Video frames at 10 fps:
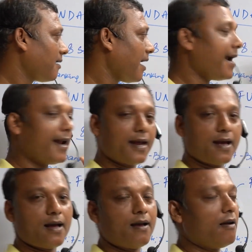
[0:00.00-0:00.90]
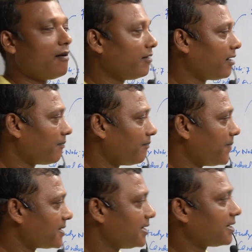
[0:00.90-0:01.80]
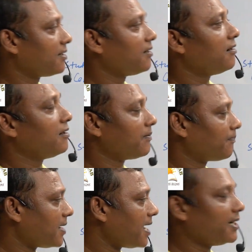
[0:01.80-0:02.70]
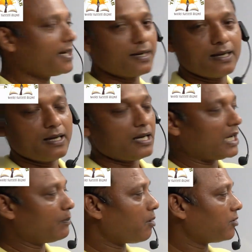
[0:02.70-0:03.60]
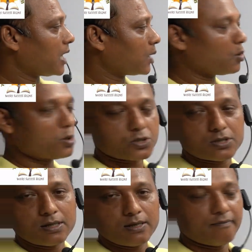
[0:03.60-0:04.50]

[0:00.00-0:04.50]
idea, the planning about the course,